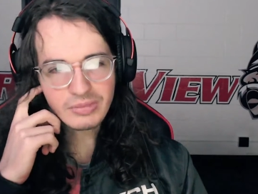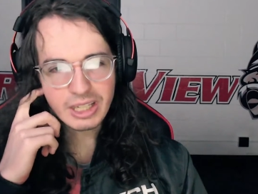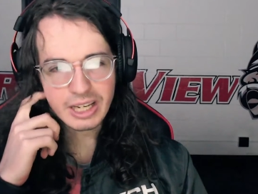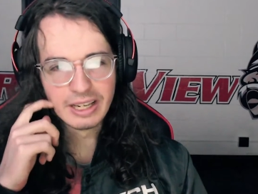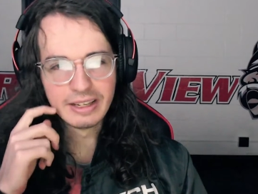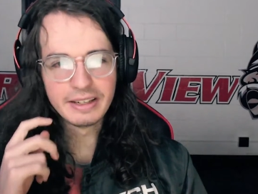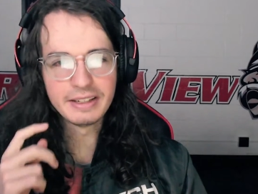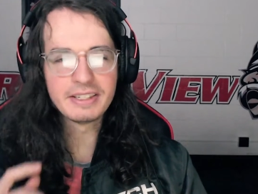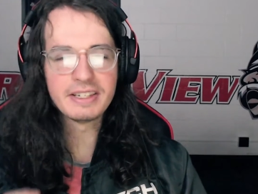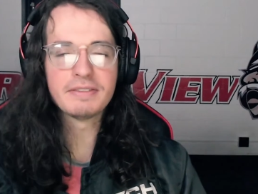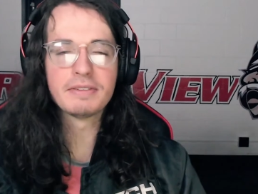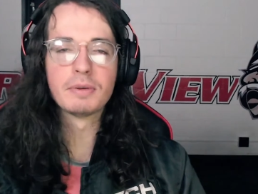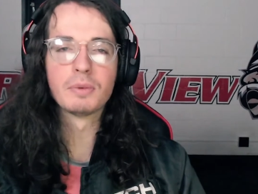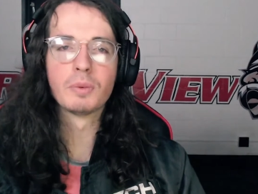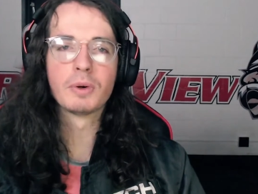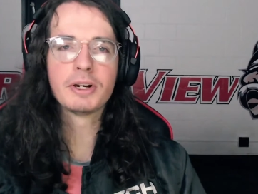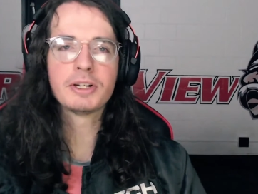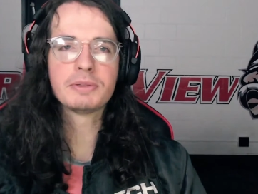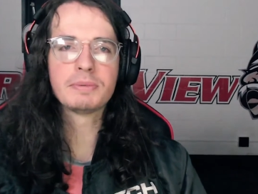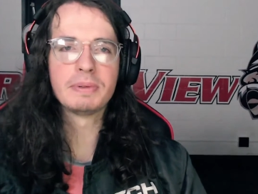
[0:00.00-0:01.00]
And it's even
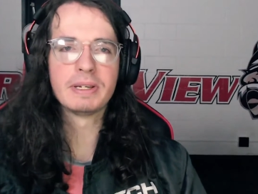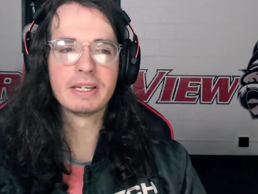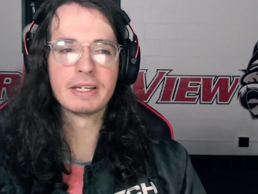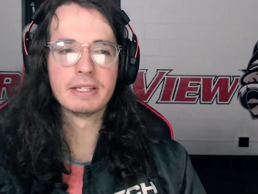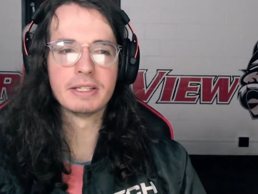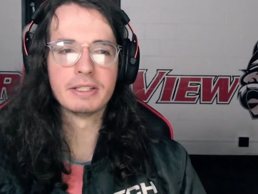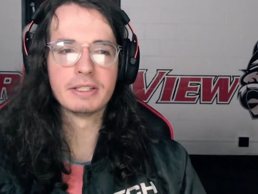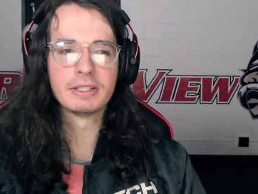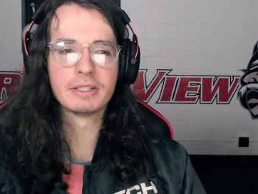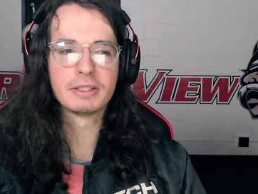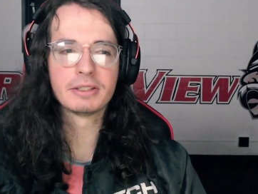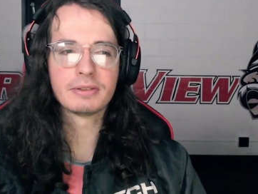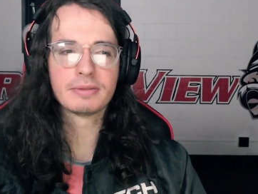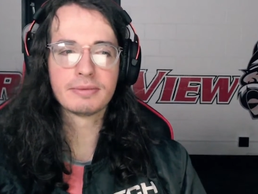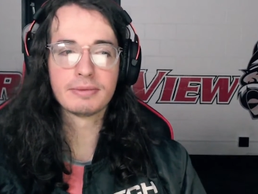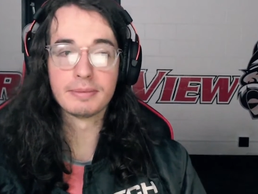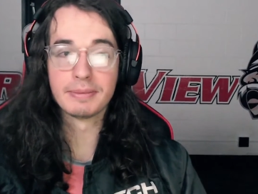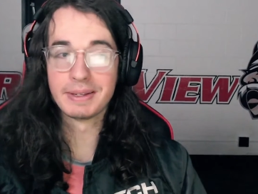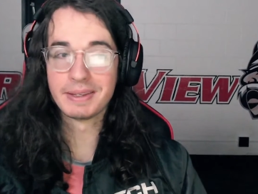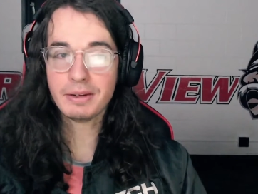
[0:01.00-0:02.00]
worse because,
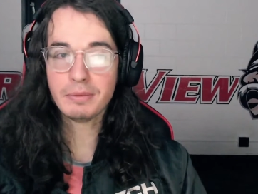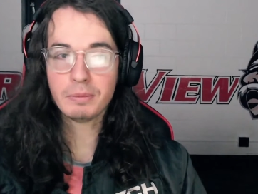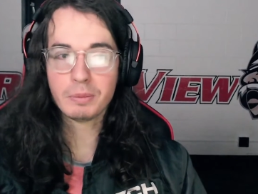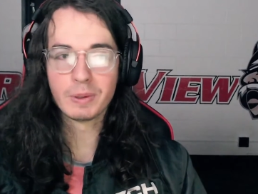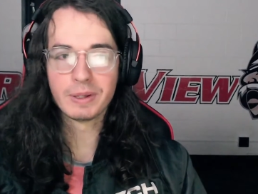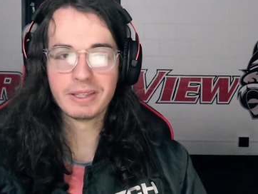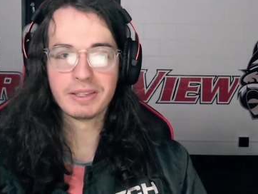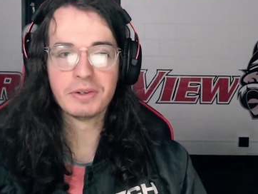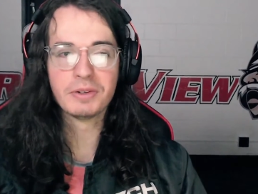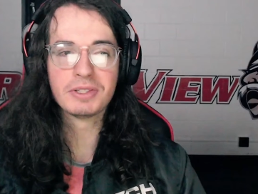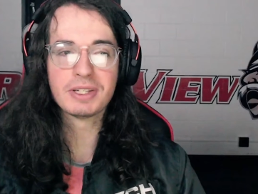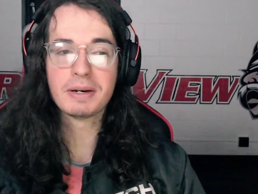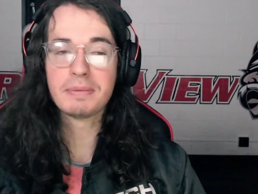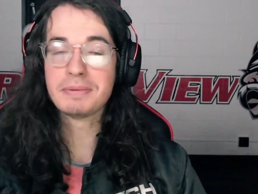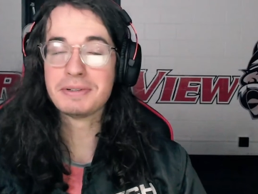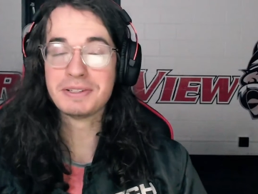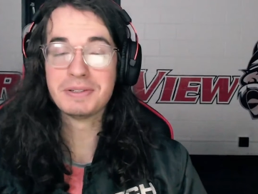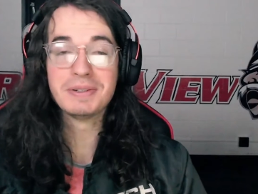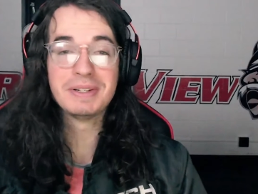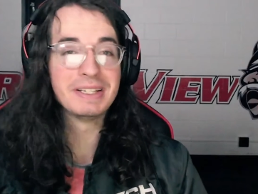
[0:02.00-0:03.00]
for my third point, those
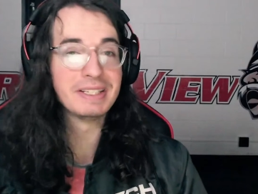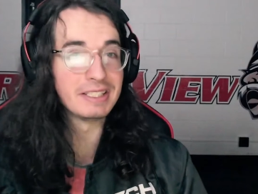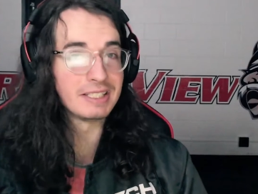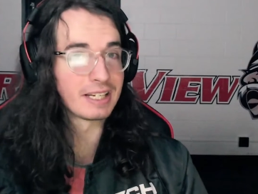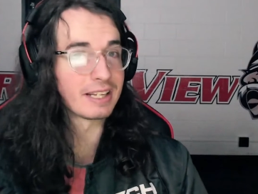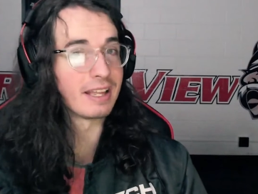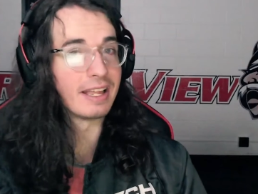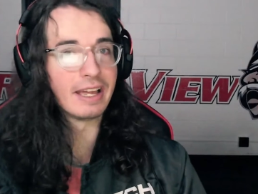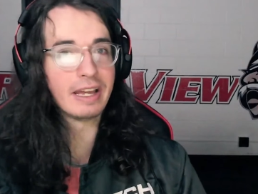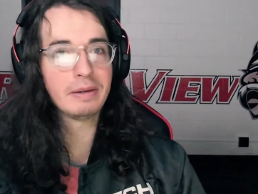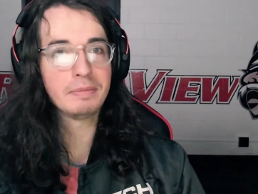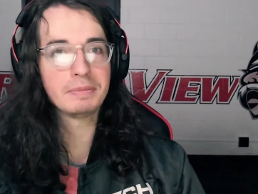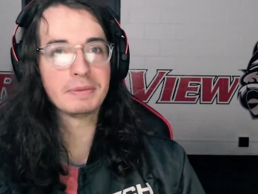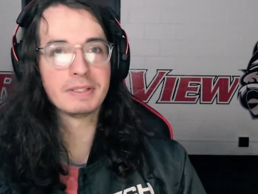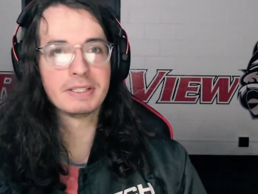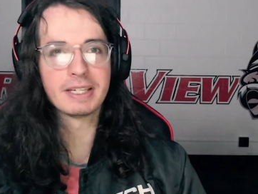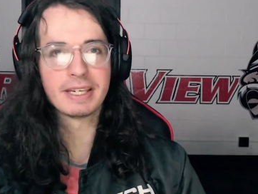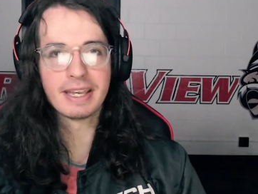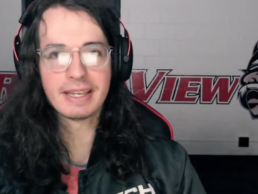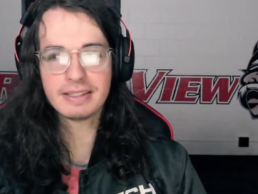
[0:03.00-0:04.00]
opportunities to climb,
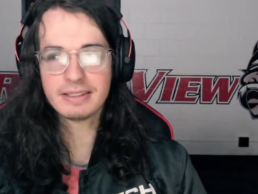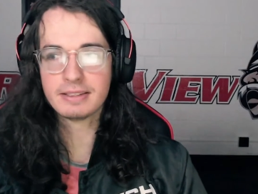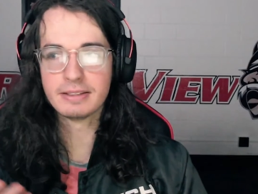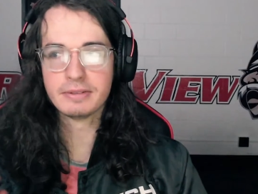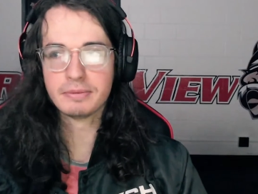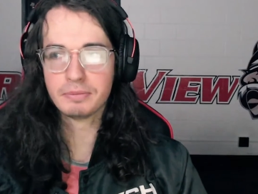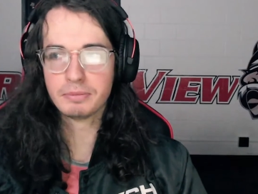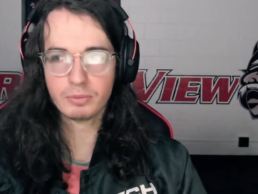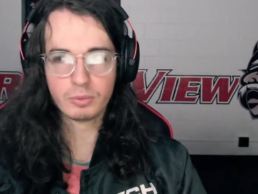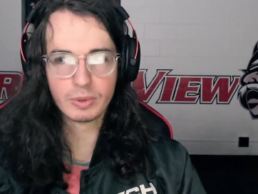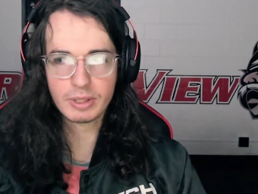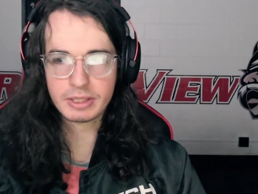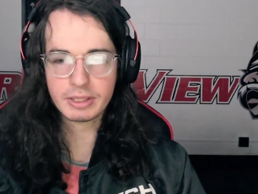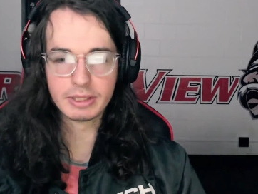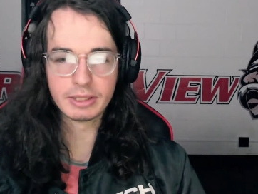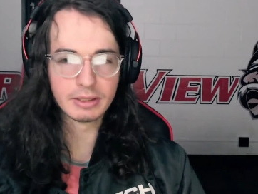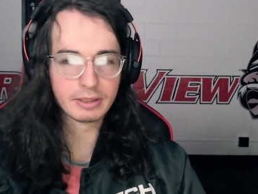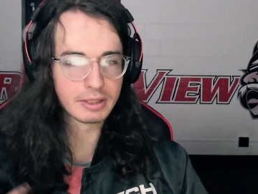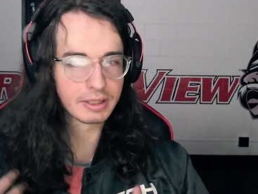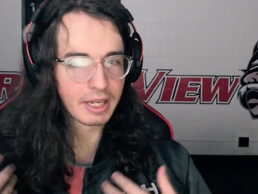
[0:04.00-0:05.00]
to get to
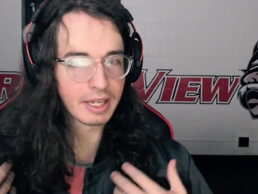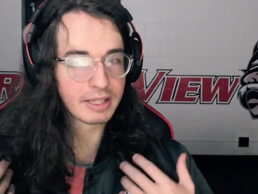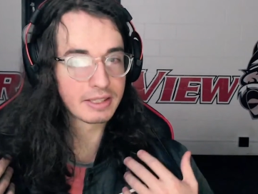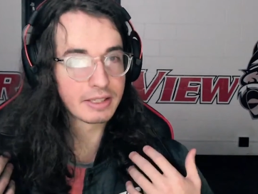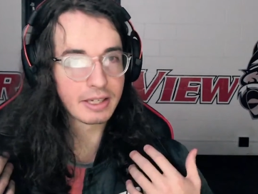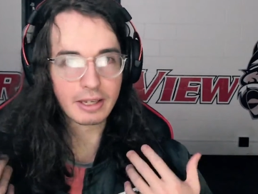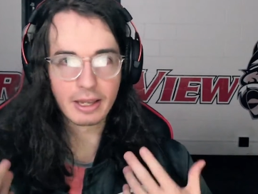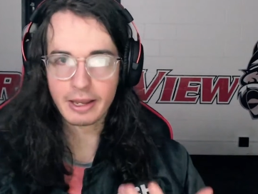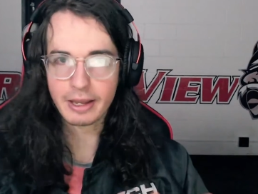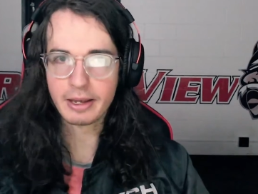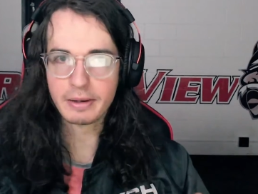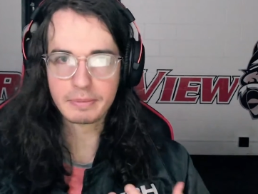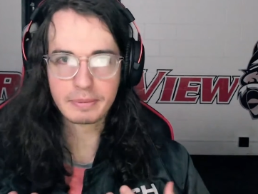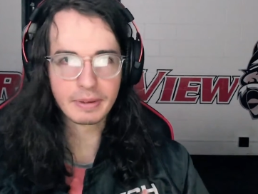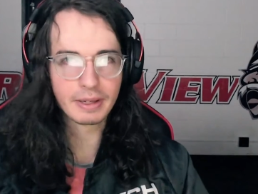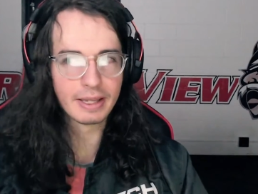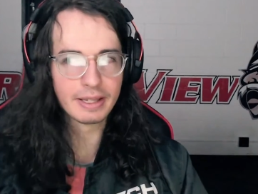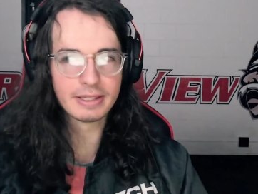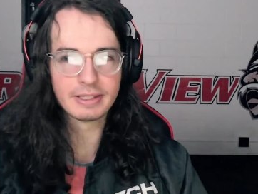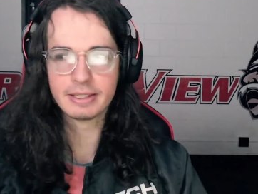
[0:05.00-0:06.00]
Risen, to get to
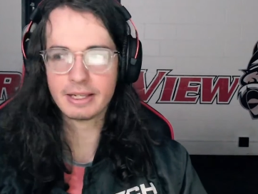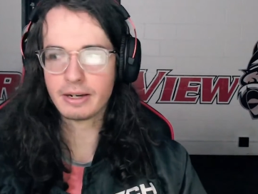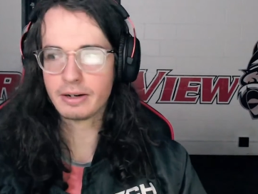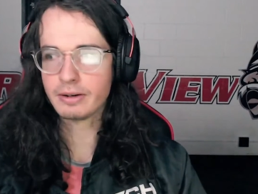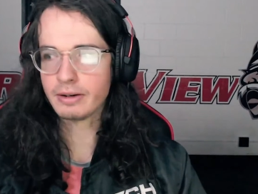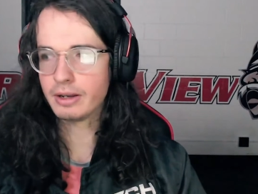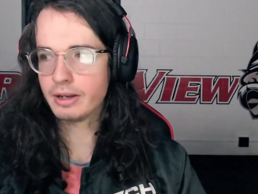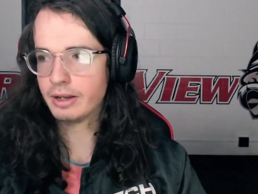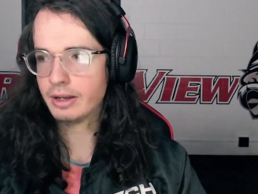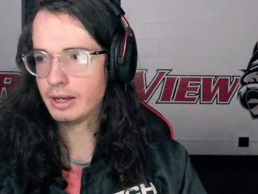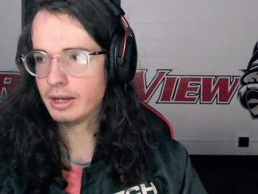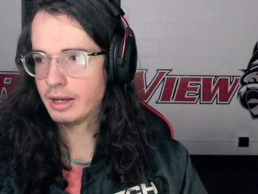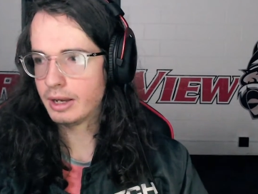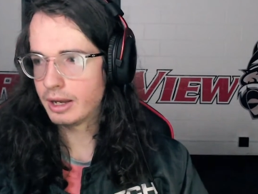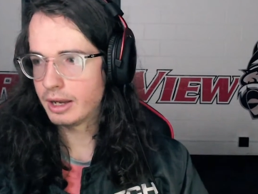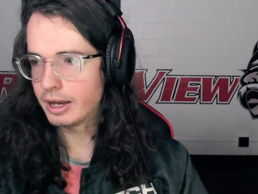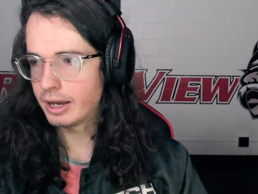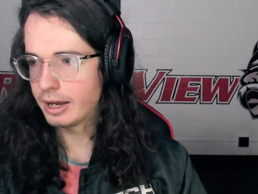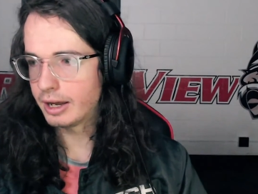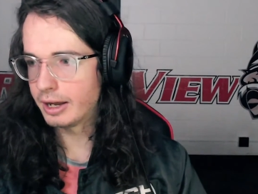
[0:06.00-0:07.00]
Cup, etc.,
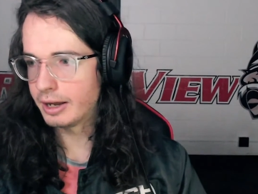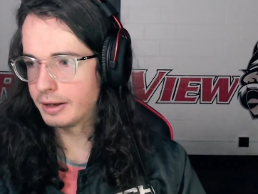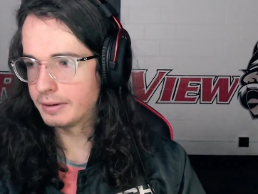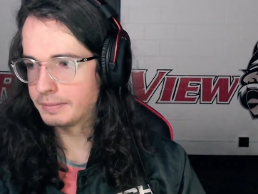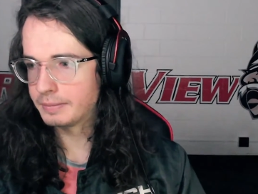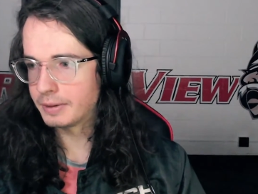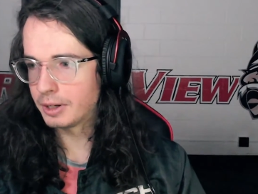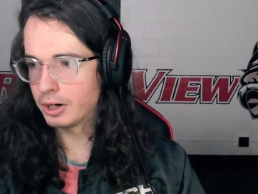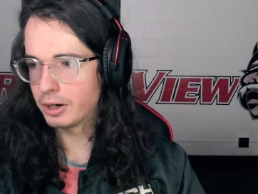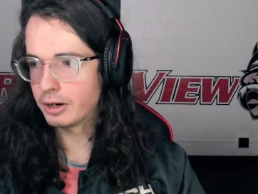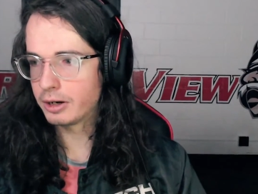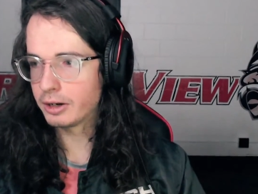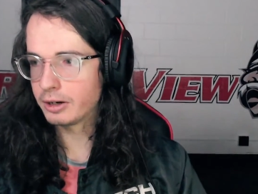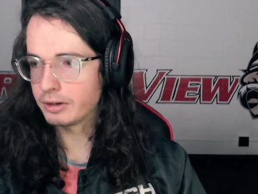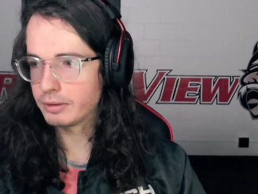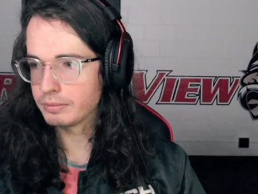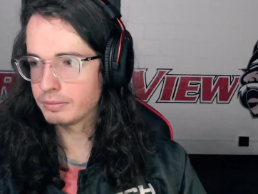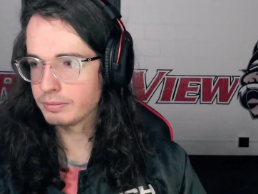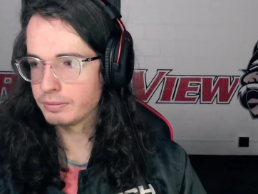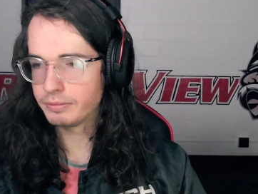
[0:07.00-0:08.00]

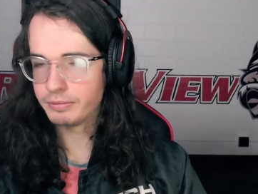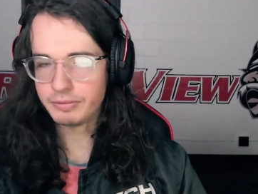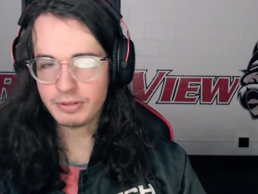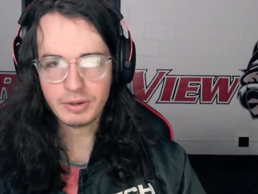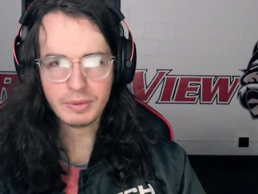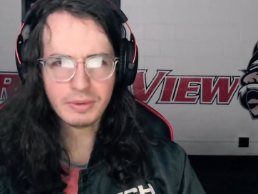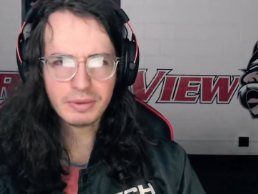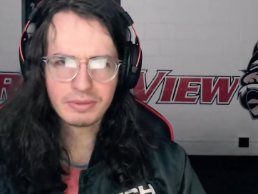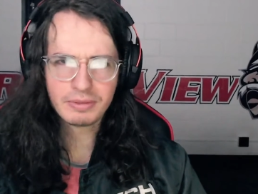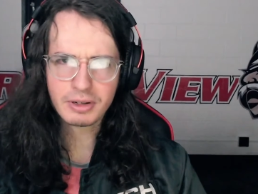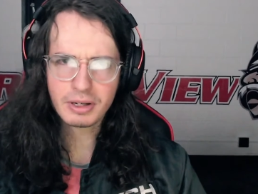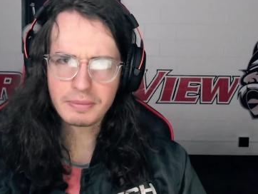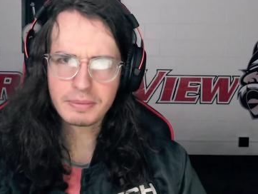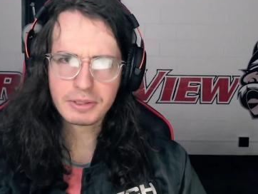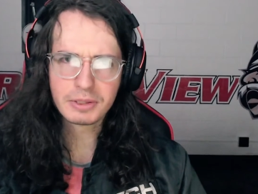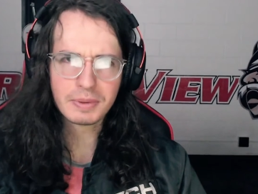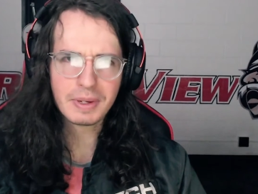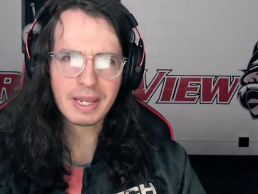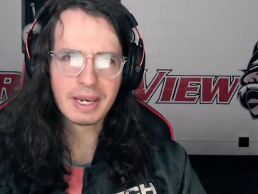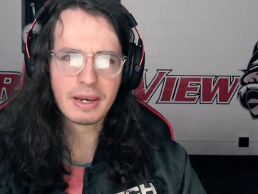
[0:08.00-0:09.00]
are few and far
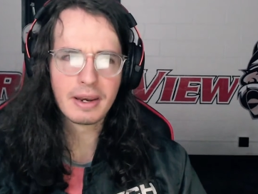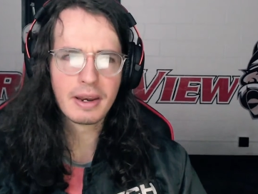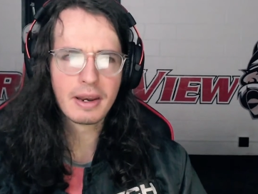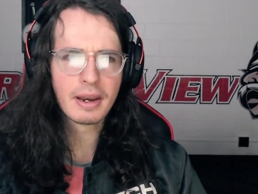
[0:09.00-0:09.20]
between.